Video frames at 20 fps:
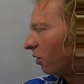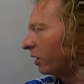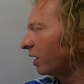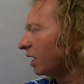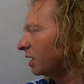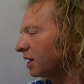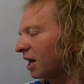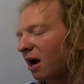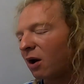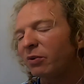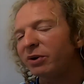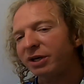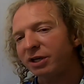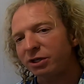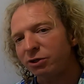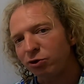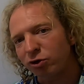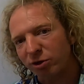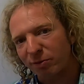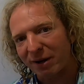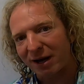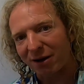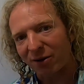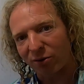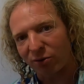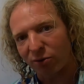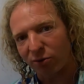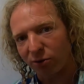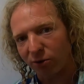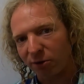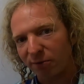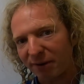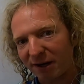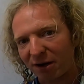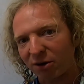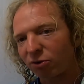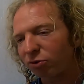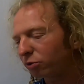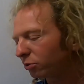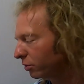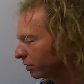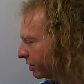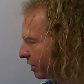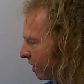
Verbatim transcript: Okay, now we can use the power rule. The power rule